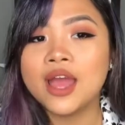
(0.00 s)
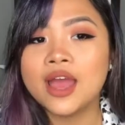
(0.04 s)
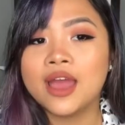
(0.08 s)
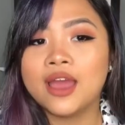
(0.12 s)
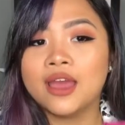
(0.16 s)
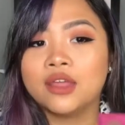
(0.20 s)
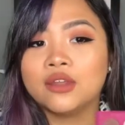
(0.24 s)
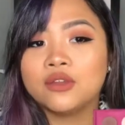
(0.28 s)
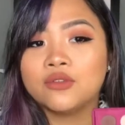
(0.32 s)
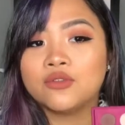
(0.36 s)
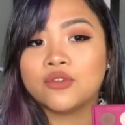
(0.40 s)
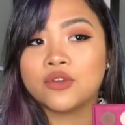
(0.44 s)

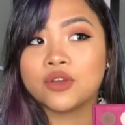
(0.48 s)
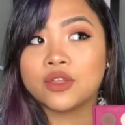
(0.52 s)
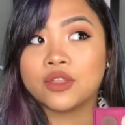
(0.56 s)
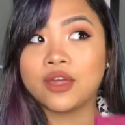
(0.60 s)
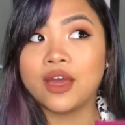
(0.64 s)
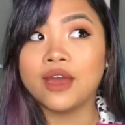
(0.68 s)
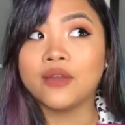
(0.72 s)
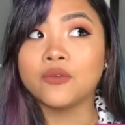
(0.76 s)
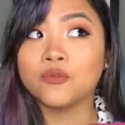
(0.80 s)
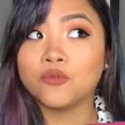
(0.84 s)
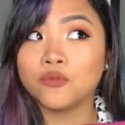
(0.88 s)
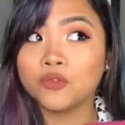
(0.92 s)
and for
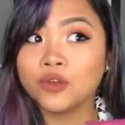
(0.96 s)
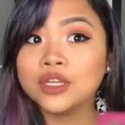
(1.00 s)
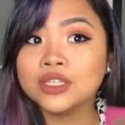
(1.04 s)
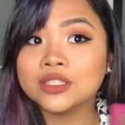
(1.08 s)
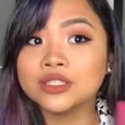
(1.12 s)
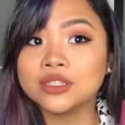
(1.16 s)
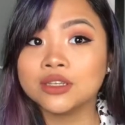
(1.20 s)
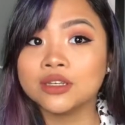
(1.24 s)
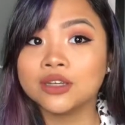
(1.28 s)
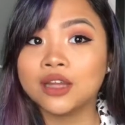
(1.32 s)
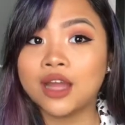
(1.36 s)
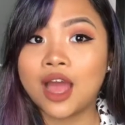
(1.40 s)
that
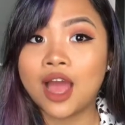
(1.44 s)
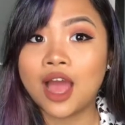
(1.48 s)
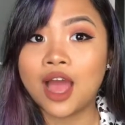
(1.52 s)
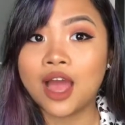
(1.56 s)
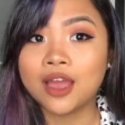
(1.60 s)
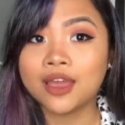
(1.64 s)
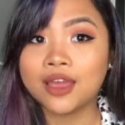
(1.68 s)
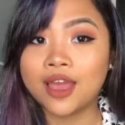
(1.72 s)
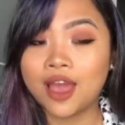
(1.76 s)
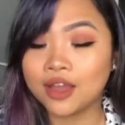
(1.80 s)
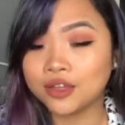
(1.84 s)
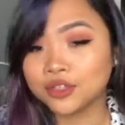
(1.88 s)
reason
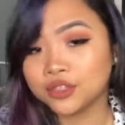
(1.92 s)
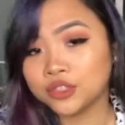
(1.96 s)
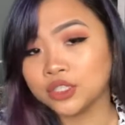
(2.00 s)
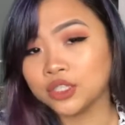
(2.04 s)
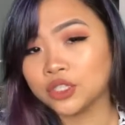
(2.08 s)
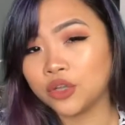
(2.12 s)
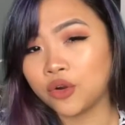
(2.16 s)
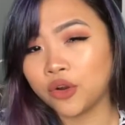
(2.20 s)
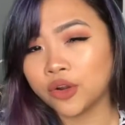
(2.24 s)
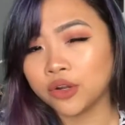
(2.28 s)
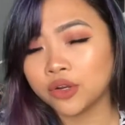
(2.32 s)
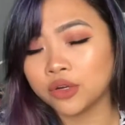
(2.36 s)
I
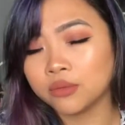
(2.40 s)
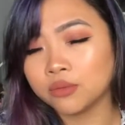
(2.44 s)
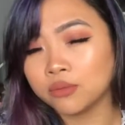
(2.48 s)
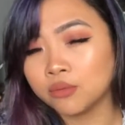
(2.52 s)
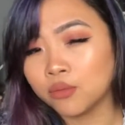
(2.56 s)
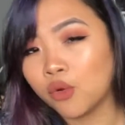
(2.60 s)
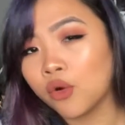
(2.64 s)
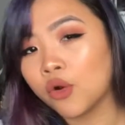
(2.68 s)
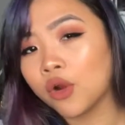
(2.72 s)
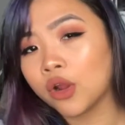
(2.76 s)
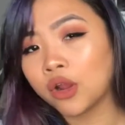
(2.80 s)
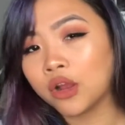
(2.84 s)
actually ordered
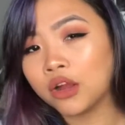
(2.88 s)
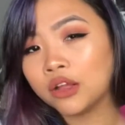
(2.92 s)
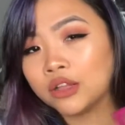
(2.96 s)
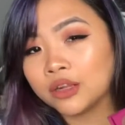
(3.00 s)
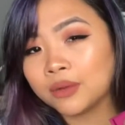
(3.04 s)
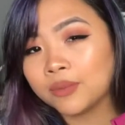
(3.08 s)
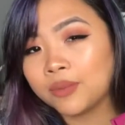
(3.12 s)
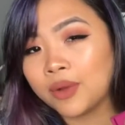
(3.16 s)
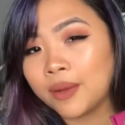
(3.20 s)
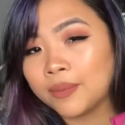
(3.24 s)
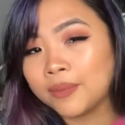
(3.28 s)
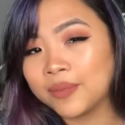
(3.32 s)
more
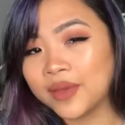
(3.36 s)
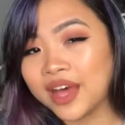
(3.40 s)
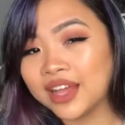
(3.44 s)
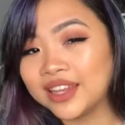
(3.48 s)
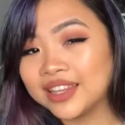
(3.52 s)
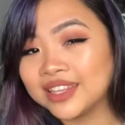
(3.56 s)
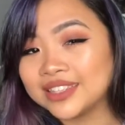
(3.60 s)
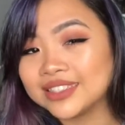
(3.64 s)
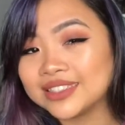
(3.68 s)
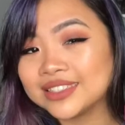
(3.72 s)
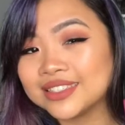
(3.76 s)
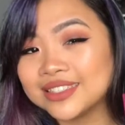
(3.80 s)
ColourPop
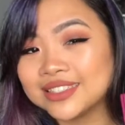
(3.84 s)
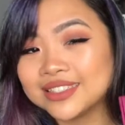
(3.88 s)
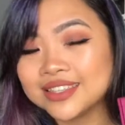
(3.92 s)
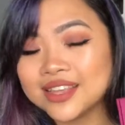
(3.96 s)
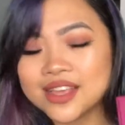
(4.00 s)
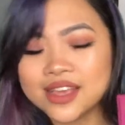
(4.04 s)
palettes.